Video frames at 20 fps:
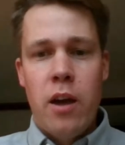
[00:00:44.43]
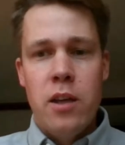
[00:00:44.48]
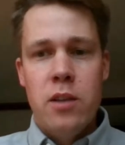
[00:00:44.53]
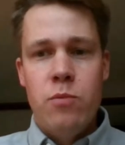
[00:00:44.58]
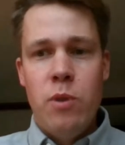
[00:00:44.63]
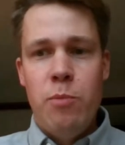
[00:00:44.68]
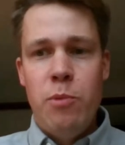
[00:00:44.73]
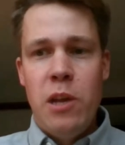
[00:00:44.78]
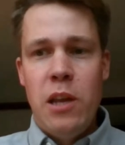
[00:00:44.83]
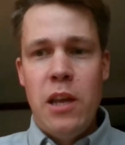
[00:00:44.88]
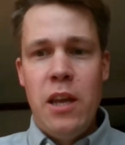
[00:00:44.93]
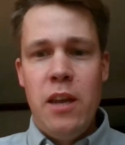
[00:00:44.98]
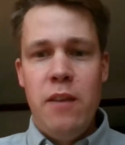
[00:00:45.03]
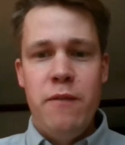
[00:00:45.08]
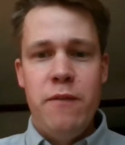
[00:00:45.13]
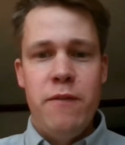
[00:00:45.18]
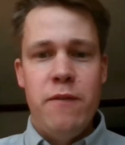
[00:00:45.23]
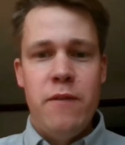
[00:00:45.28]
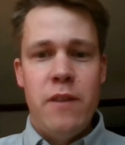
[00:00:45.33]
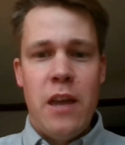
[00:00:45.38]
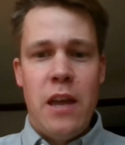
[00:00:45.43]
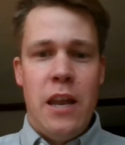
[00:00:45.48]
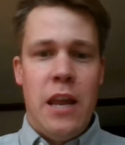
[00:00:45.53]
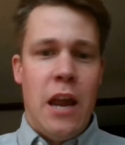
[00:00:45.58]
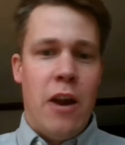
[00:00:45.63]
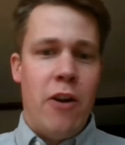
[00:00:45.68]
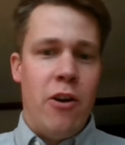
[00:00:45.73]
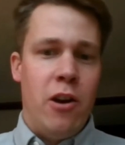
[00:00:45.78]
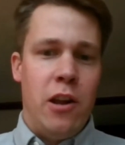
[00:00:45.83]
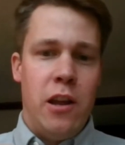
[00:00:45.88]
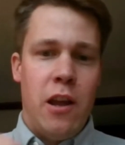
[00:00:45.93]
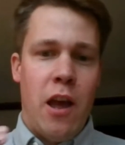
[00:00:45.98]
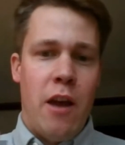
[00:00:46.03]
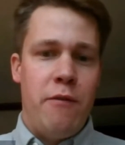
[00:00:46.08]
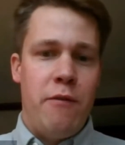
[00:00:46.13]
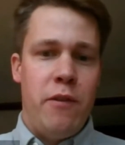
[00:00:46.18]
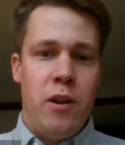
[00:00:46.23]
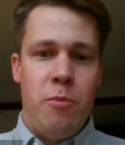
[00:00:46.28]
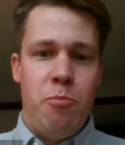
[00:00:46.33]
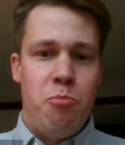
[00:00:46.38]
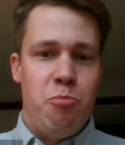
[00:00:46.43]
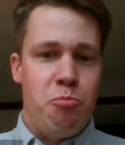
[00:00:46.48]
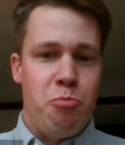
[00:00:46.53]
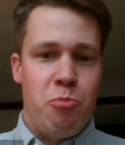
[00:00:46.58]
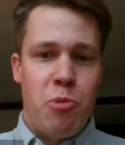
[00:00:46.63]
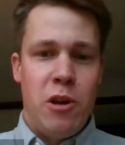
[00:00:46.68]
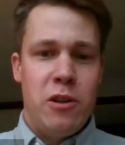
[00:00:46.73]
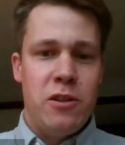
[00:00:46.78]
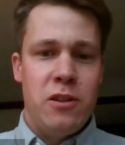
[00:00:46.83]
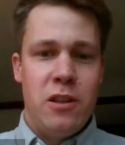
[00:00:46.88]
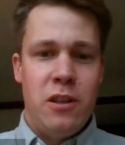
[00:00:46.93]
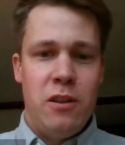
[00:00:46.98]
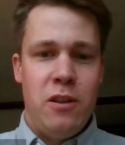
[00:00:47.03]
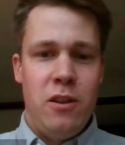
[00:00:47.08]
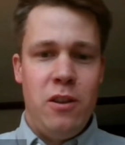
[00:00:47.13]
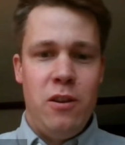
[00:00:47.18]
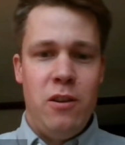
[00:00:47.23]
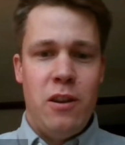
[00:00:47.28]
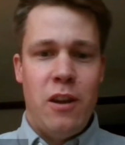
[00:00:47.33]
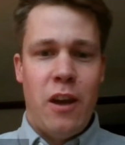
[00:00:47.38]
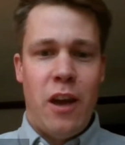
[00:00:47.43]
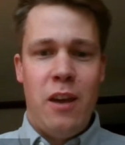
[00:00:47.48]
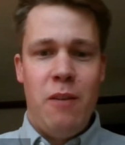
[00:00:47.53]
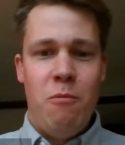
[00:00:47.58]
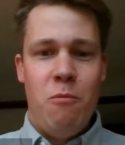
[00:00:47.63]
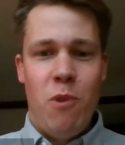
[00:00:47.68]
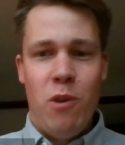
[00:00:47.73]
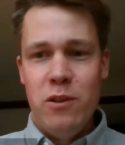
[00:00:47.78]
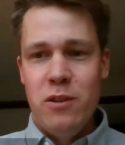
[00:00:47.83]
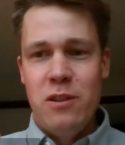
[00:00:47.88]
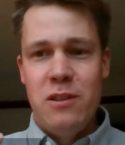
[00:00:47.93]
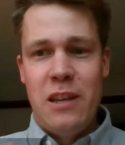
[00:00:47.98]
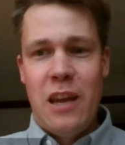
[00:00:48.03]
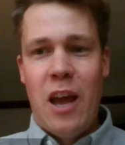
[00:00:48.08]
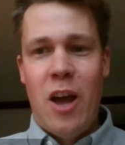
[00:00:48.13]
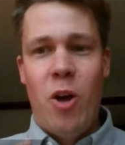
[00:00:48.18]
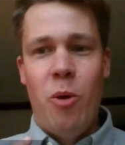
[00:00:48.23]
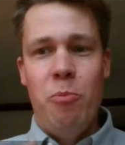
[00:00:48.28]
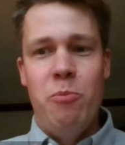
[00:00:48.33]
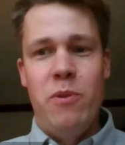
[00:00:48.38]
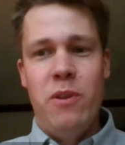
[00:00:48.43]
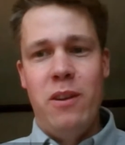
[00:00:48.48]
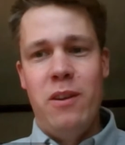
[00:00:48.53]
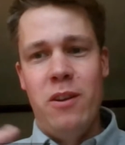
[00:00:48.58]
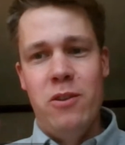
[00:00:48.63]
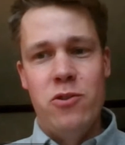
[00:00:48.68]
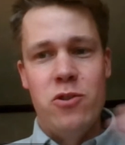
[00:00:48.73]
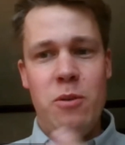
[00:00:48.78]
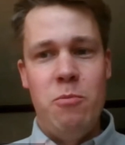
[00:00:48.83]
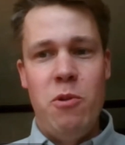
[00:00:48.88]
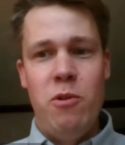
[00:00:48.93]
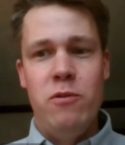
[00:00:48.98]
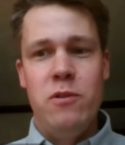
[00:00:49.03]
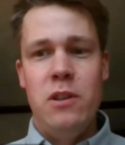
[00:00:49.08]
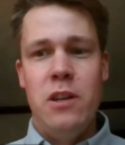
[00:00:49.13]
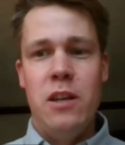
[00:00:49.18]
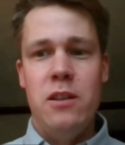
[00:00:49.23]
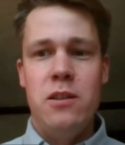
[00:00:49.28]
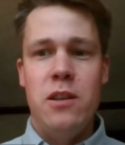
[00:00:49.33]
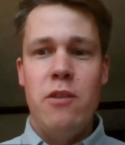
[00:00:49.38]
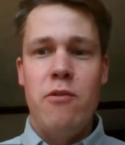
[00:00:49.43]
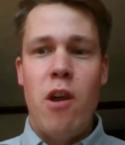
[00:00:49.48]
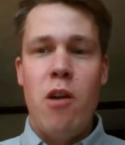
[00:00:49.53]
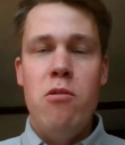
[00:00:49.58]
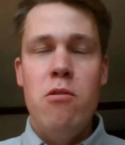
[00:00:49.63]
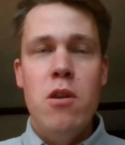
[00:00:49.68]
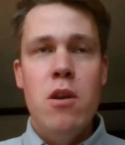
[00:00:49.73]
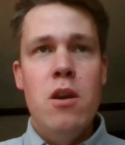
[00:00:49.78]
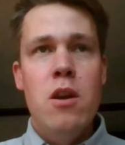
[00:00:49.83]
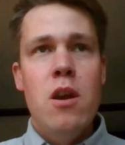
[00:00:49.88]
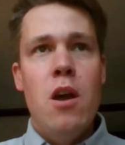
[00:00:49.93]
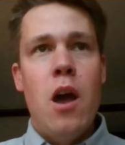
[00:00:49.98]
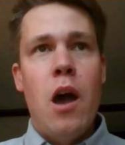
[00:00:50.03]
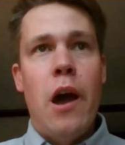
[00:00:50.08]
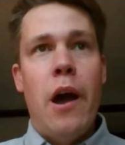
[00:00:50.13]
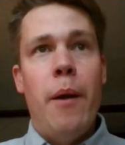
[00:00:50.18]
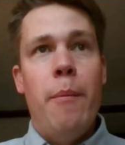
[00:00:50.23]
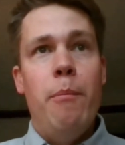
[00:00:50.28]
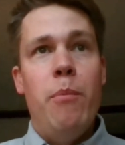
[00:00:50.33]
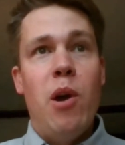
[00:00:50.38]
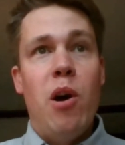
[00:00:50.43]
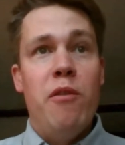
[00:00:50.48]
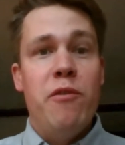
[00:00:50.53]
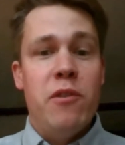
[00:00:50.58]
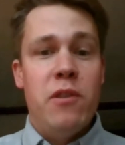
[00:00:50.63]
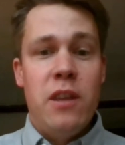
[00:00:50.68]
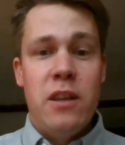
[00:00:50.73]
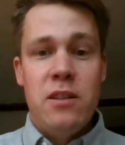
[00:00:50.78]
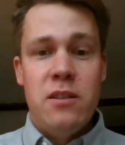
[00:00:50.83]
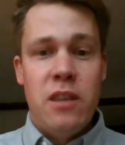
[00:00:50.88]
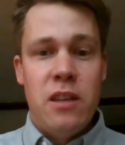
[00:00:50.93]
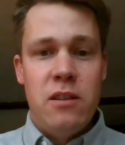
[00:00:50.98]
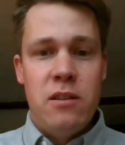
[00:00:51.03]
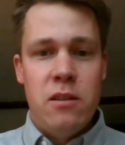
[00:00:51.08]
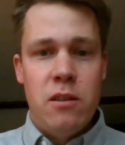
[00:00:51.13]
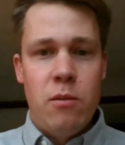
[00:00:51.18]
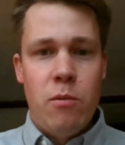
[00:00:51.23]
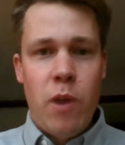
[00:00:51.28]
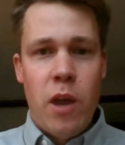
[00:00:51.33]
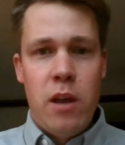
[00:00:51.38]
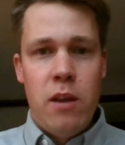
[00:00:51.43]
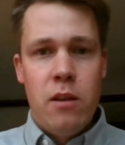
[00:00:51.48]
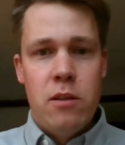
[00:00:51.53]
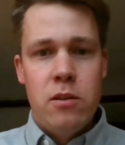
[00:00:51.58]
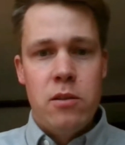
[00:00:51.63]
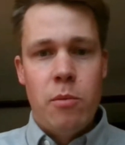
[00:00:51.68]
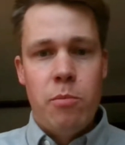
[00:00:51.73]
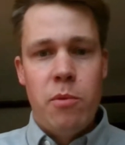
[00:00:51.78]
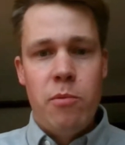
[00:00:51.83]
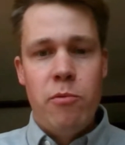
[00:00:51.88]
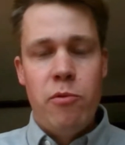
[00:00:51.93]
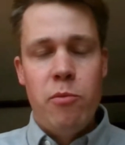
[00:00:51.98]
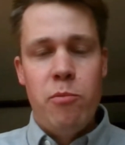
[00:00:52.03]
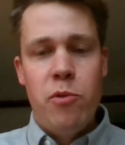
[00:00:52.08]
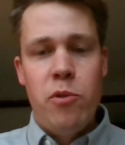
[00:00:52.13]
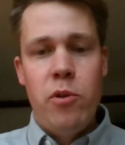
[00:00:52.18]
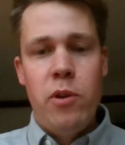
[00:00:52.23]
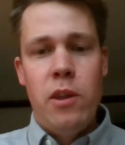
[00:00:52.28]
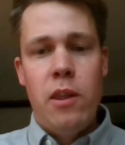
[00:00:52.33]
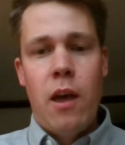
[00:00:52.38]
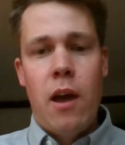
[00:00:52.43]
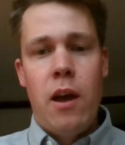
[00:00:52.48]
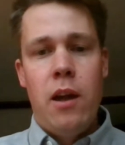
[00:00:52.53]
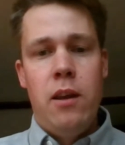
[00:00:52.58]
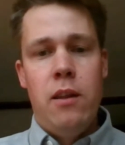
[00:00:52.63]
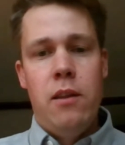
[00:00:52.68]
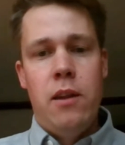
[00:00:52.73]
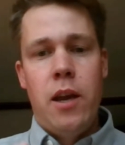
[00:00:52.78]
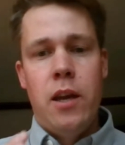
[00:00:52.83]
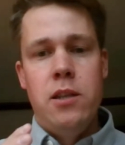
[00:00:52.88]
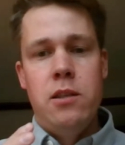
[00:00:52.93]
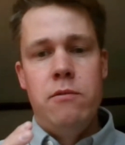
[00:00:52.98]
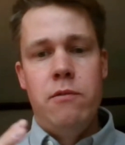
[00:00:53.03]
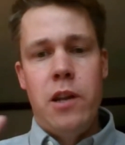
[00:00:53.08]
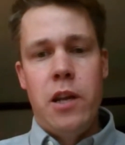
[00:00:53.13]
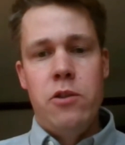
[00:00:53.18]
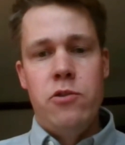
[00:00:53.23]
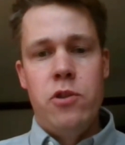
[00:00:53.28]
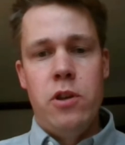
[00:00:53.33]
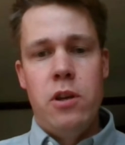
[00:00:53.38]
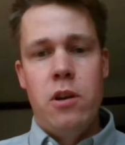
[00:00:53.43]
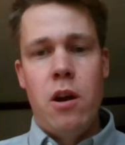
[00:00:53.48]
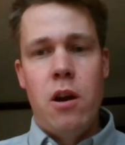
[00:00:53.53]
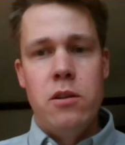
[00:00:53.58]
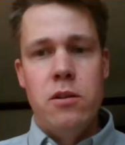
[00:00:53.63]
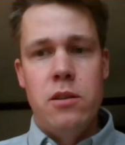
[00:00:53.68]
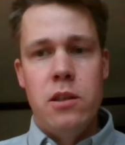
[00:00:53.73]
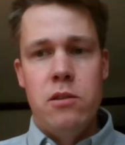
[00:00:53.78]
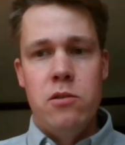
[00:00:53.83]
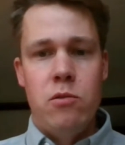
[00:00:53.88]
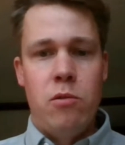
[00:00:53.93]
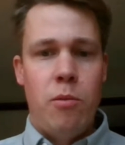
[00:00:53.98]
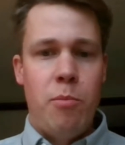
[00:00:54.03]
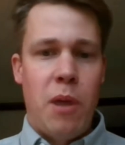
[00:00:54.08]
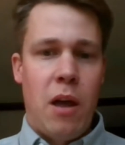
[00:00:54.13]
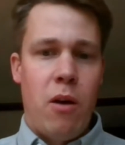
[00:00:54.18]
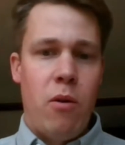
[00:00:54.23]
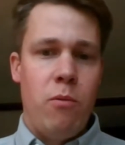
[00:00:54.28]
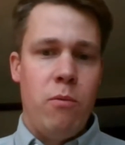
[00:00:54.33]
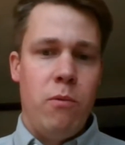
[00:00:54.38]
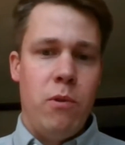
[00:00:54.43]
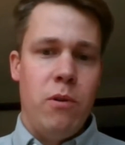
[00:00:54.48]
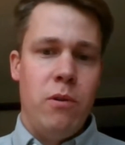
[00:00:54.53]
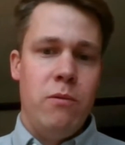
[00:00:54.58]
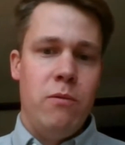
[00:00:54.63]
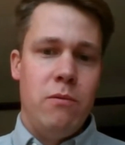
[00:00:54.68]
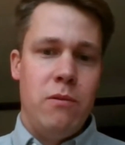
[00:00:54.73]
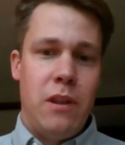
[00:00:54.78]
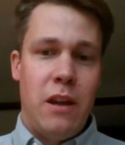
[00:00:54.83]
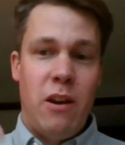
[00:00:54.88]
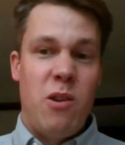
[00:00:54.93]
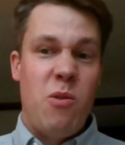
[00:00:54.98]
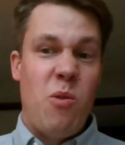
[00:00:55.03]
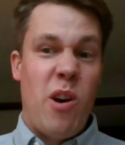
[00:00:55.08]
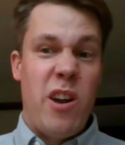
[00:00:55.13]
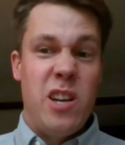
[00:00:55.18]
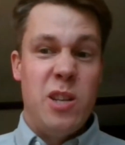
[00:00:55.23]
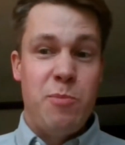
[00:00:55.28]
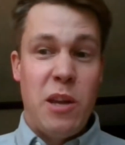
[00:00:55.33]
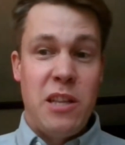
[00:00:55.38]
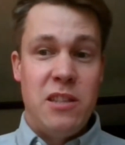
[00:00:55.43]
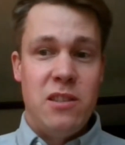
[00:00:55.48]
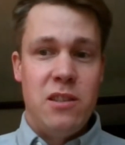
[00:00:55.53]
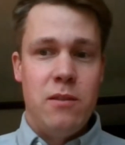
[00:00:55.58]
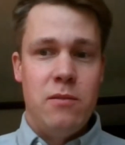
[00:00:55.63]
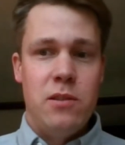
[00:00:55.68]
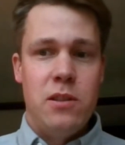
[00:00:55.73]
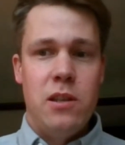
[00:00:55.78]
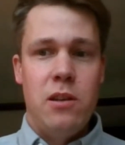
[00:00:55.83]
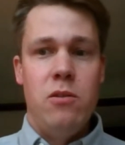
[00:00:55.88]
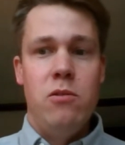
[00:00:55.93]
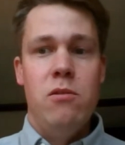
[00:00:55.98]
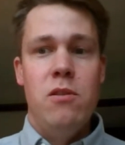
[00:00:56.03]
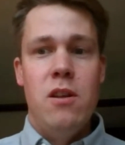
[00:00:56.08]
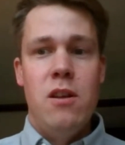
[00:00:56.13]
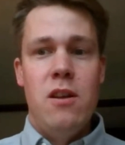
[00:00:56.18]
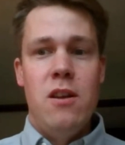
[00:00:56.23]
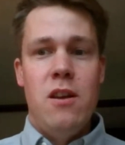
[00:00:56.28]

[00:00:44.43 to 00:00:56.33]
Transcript: I guess we believe inherently every person in the UK wants to help the country move to net zero. But often there's things in the way that stop them from doing that. And in the case of electric cars, that's all about, well, they're quite expensive still.